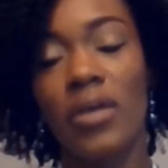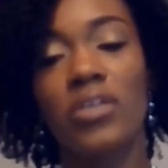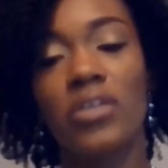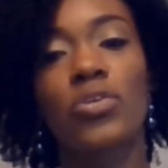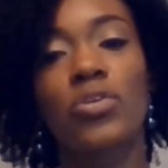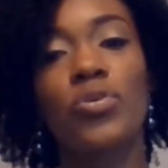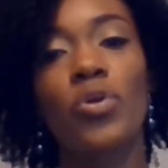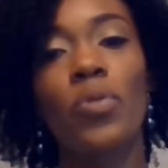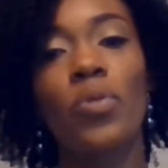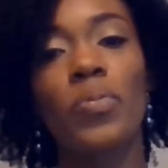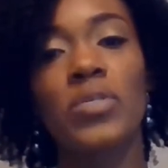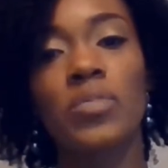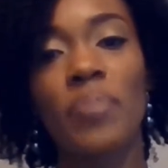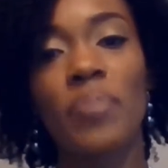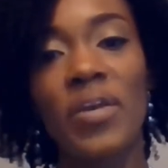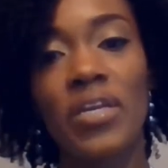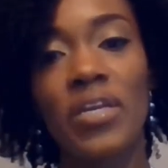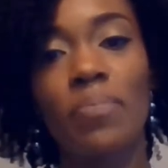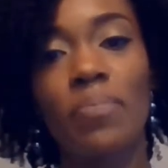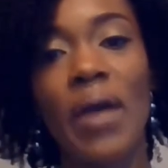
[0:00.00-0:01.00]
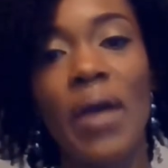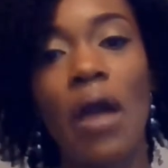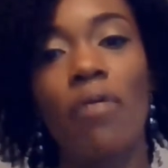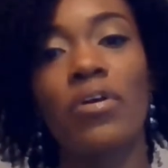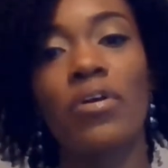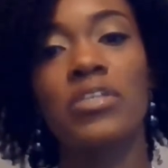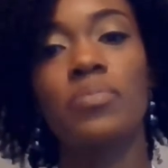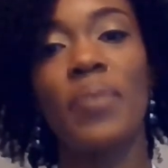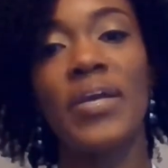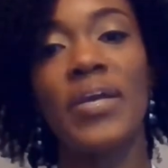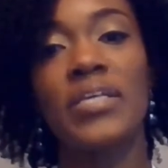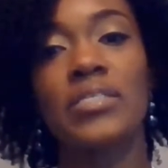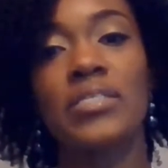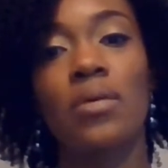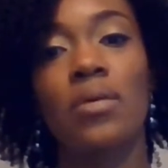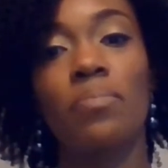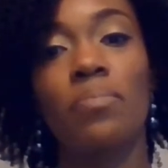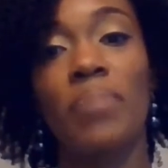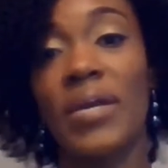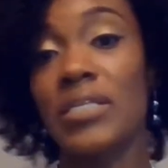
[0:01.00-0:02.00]
So your spending power is
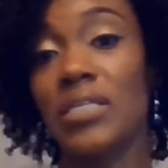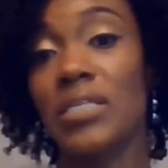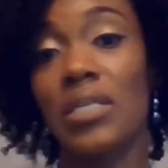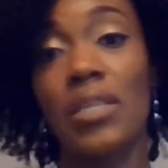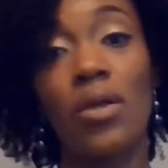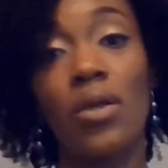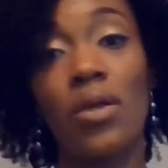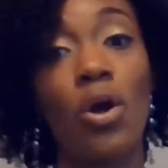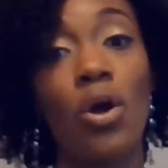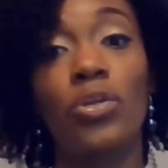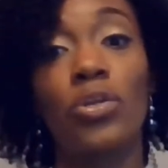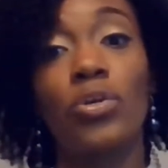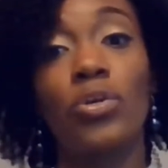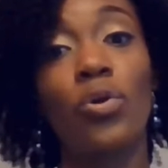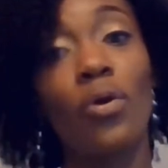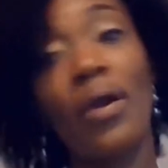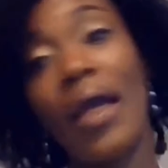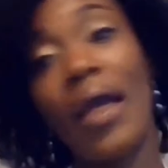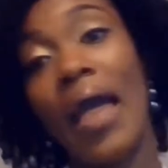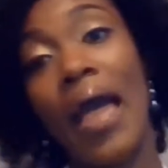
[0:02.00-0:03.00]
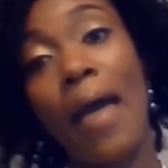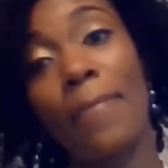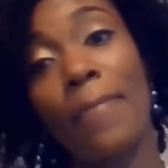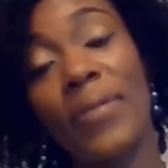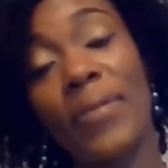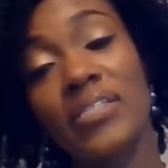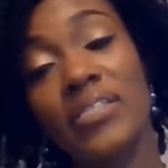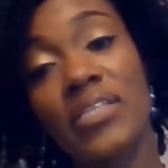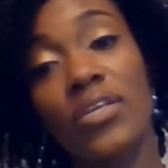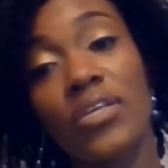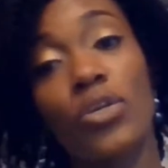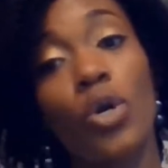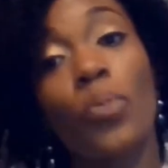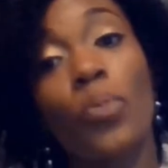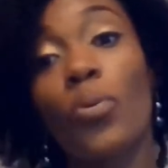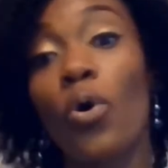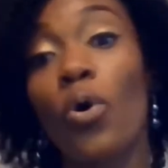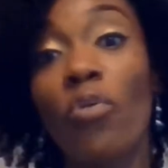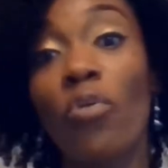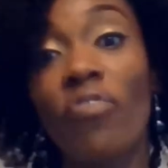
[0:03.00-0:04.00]
based basically on your habits and your
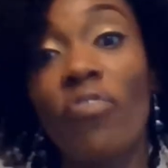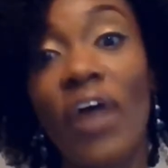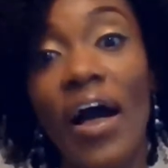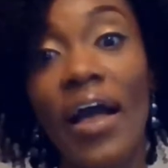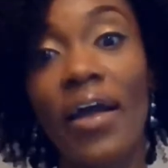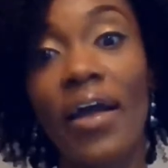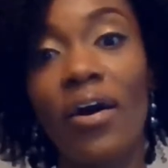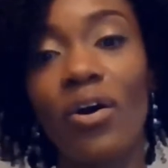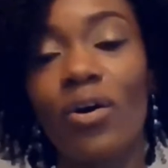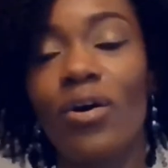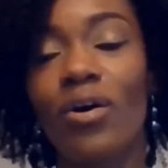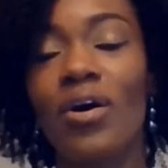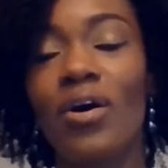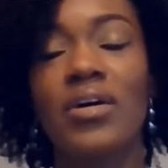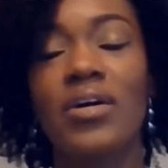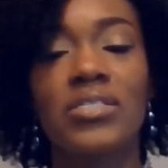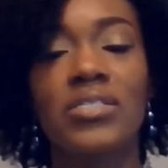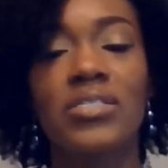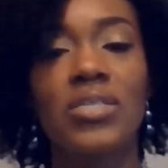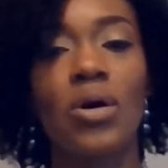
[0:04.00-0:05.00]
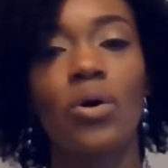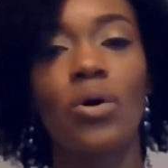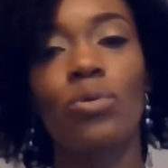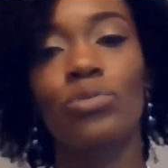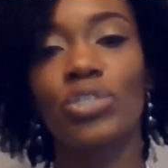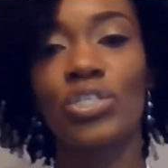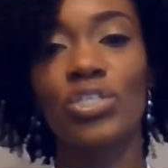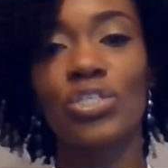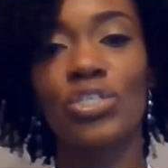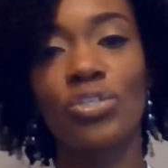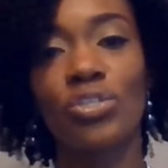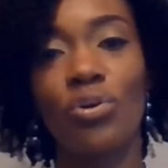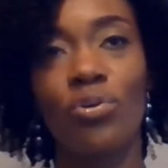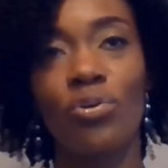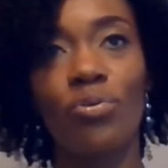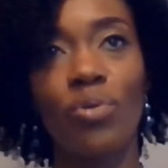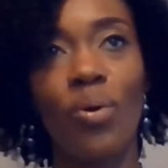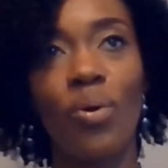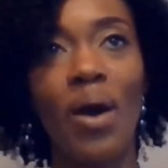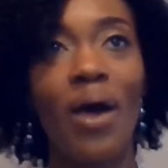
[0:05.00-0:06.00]
profile. So just so
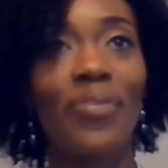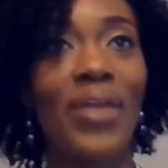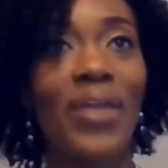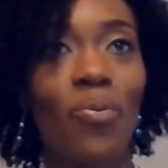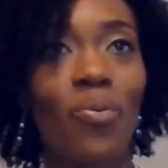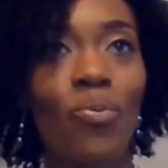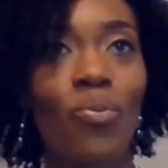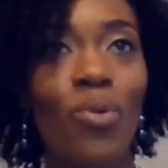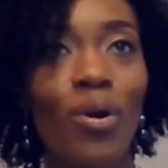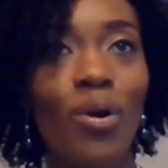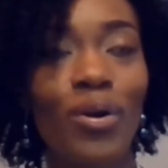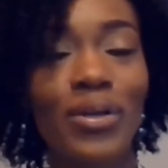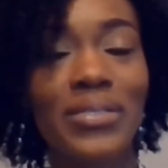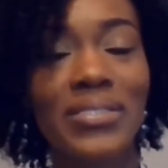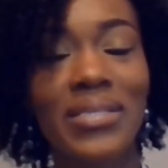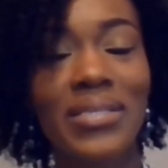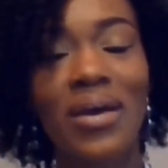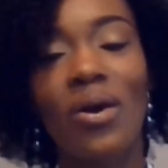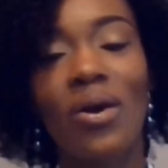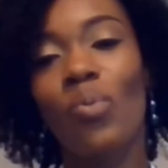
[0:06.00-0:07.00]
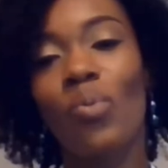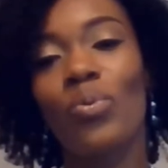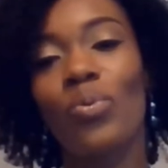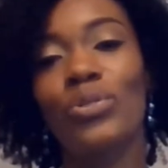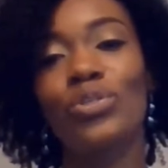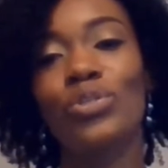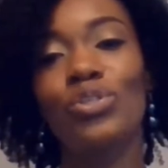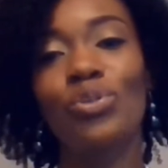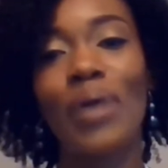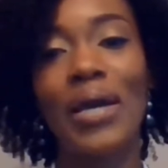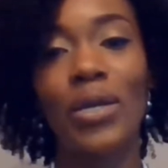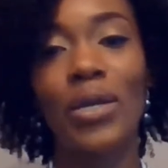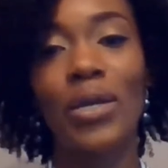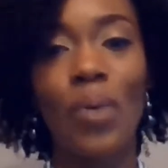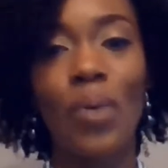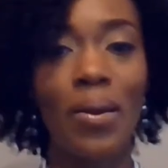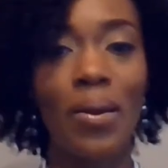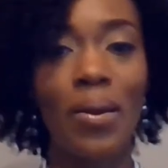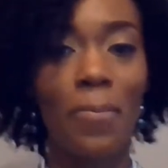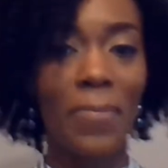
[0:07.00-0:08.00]
you know how that works, would you try to
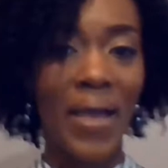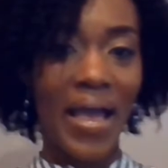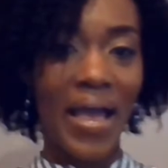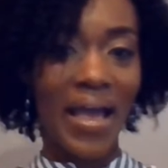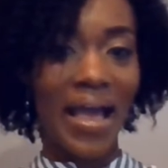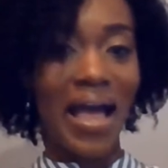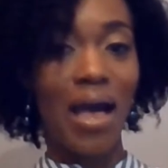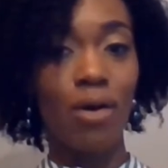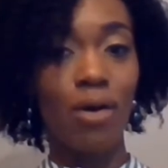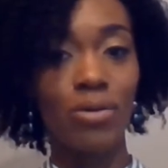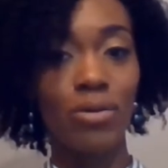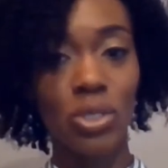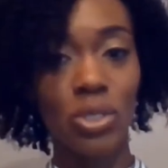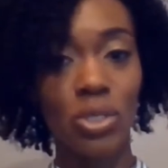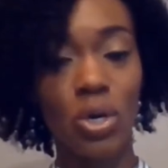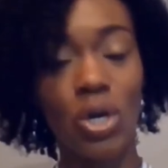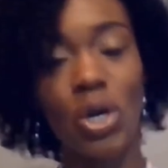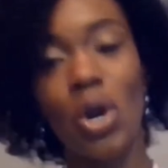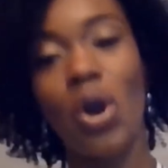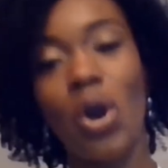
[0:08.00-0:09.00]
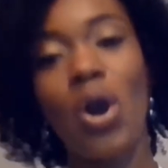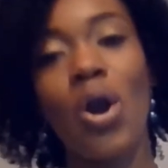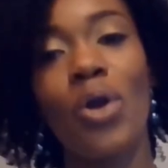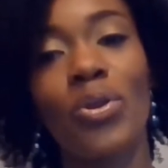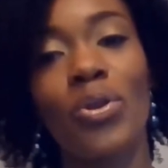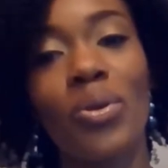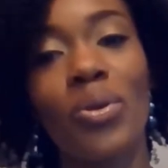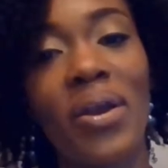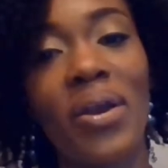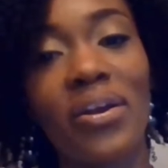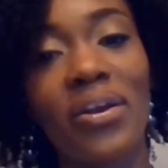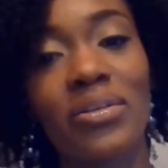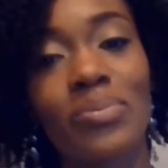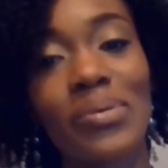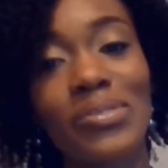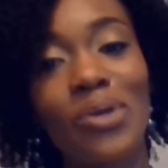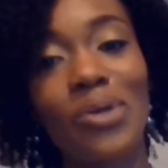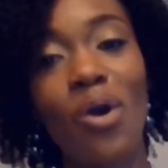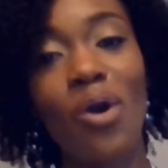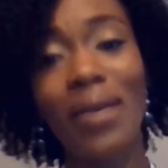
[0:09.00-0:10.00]
go out and buy a house or a car on your American
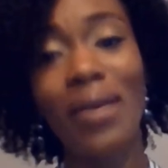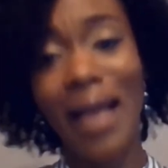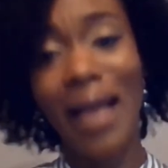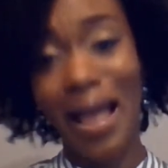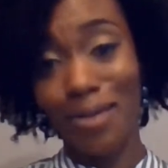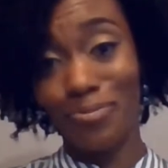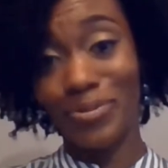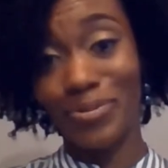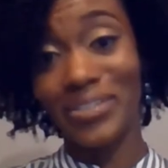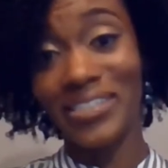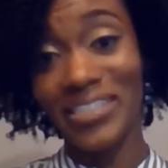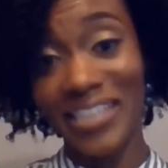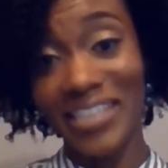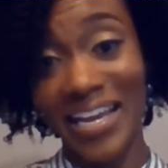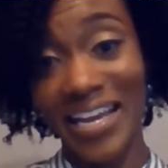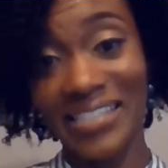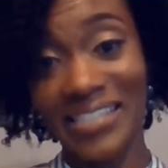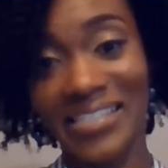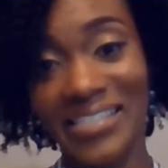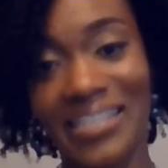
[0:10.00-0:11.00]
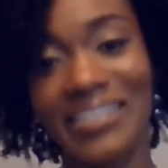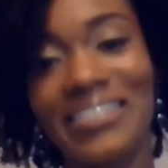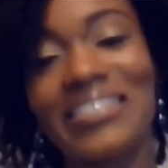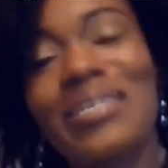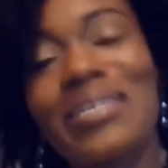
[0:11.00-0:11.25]
Express card? I wouldn't chance it.